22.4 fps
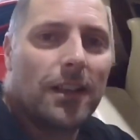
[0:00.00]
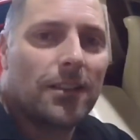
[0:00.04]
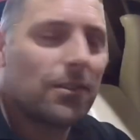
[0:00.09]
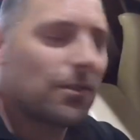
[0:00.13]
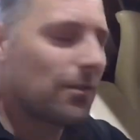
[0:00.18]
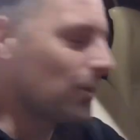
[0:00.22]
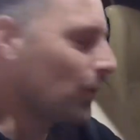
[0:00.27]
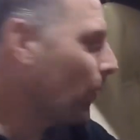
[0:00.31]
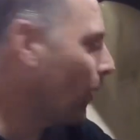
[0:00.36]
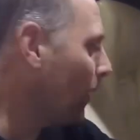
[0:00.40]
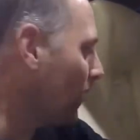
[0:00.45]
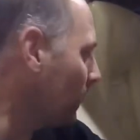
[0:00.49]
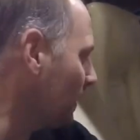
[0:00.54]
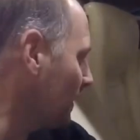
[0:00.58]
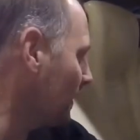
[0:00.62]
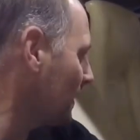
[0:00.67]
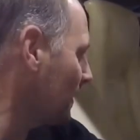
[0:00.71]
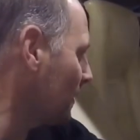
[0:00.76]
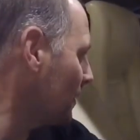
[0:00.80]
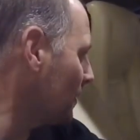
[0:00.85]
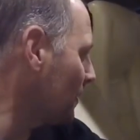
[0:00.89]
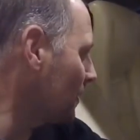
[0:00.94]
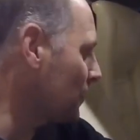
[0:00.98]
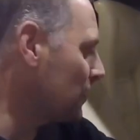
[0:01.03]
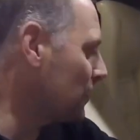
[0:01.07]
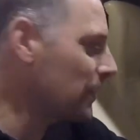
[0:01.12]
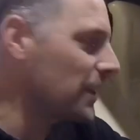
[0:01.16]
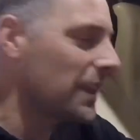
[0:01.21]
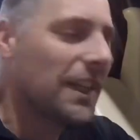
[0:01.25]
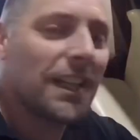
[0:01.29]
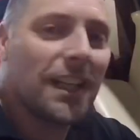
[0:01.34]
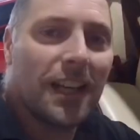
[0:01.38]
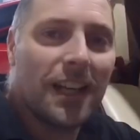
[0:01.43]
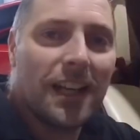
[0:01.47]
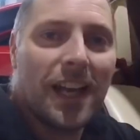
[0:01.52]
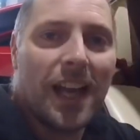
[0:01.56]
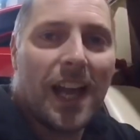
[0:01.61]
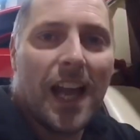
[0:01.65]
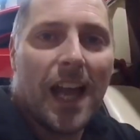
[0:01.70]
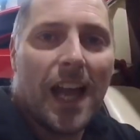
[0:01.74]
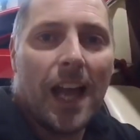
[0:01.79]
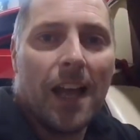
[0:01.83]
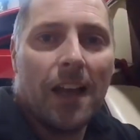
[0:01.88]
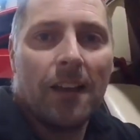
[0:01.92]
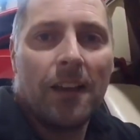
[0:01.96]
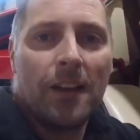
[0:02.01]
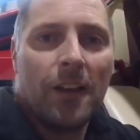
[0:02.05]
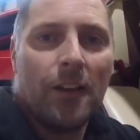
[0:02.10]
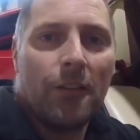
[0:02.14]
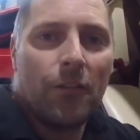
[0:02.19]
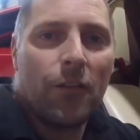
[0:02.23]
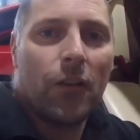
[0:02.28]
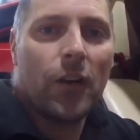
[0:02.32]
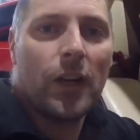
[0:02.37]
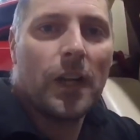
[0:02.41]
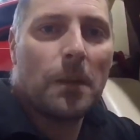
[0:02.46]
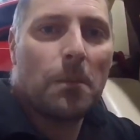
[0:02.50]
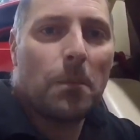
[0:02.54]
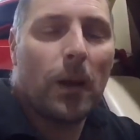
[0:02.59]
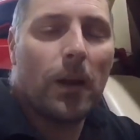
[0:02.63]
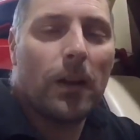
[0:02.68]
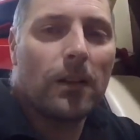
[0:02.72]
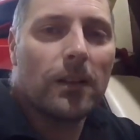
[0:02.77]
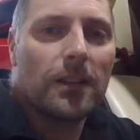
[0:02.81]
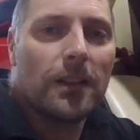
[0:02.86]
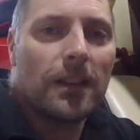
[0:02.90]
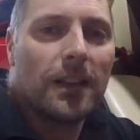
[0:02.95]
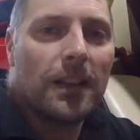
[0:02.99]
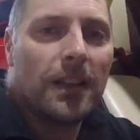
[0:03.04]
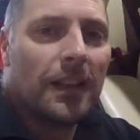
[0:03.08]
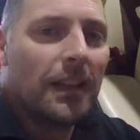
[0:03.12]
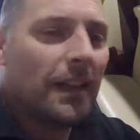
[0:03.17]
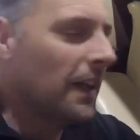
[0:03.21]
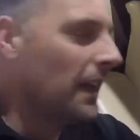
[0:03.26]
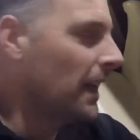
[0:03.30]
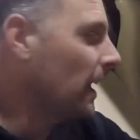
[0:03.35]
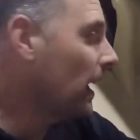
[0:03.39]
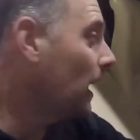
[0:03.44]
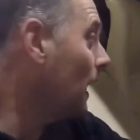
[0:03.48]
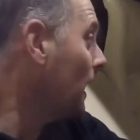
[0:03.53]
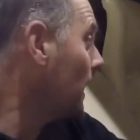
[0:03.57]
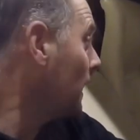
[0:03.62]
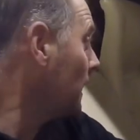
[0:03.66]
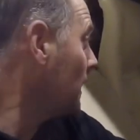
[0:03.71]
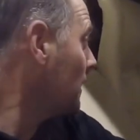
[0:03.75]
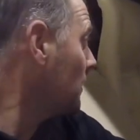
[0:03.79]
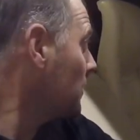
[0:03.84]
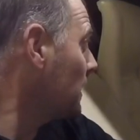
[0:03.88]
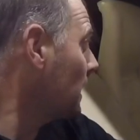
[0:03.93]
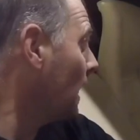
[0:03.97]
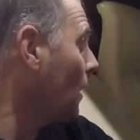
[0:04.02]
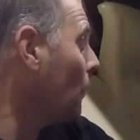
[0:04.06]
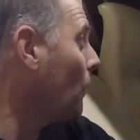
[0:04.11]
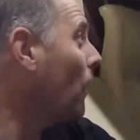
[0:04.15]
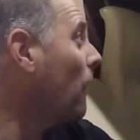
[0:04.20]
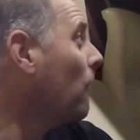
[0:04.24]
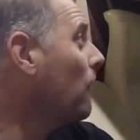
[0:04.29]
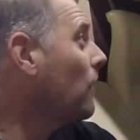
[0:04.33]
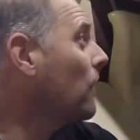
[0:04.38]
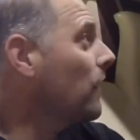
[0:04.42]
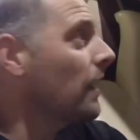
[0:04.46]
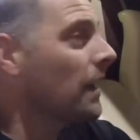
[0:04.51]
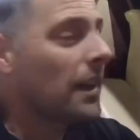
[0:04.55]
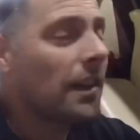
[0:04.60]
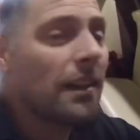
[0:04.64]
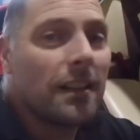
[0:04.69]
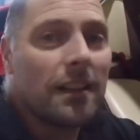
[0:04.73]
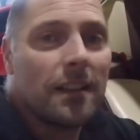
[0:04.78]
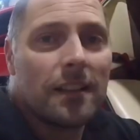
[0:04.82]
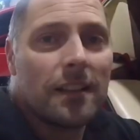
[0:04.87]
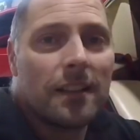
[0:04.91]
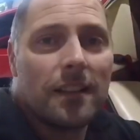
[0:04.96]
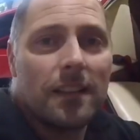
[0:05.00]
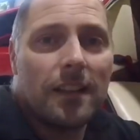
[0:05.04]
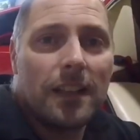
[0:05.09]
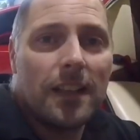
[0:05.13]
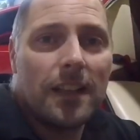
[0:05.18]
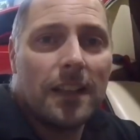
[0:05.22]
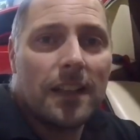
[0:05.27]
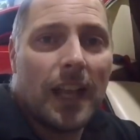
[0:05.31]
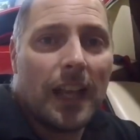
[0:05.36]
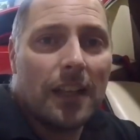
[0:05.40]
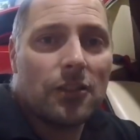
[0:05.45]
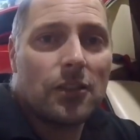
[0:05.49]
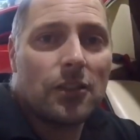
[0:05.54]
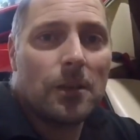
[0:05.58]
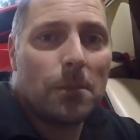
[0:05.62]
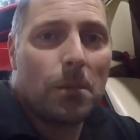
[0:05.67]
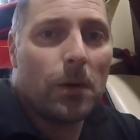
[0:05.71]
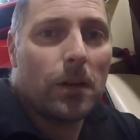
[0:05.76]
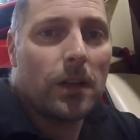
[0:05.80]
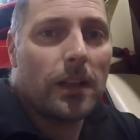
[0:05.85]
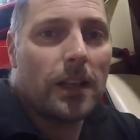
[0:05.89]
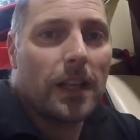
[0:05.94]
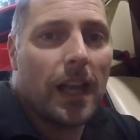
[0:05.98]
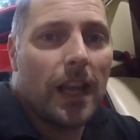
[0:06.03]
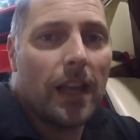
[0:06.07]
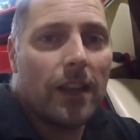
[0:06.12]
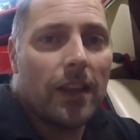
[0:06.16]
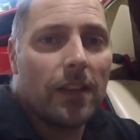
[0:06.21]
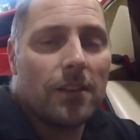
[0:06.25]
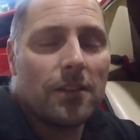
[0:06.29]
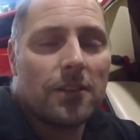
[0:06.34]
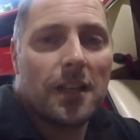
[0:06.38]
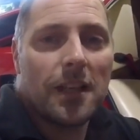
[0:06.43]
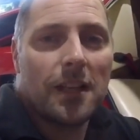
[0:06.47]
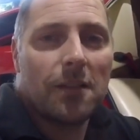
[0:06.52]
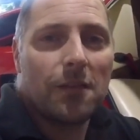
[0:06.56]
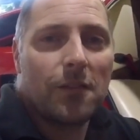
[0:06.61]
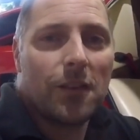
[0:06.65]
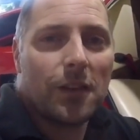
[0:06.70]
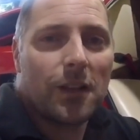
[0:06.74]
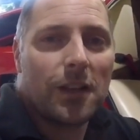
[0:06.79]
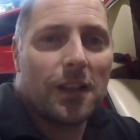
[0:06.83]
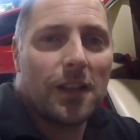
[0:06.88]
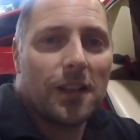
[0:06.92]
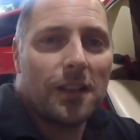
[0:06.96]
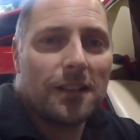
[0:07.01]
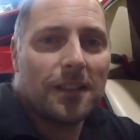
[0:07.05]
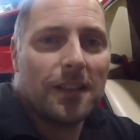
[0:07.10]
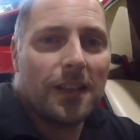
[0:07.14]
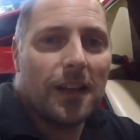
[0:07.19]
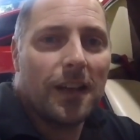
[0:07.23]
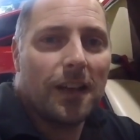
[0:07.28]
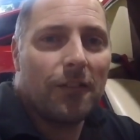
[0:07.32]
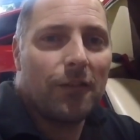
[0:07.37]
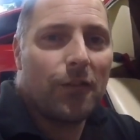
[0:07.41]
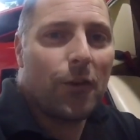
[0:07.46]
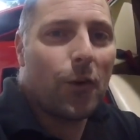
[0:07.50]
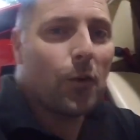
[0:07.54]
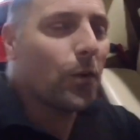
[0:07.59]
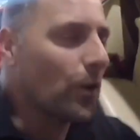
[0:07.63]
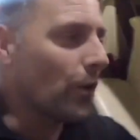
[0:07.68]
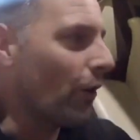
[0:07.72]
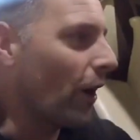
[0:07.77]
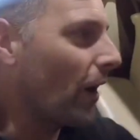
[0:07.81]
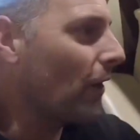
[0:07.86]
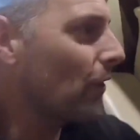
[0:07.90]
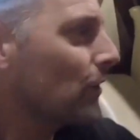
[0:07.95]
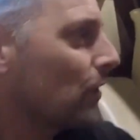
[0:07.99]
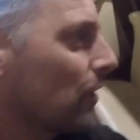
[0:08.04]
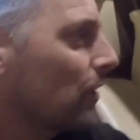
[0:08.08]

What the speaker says: quite good to see a car fully built and see how everything is actually put together instead of looking at photographs.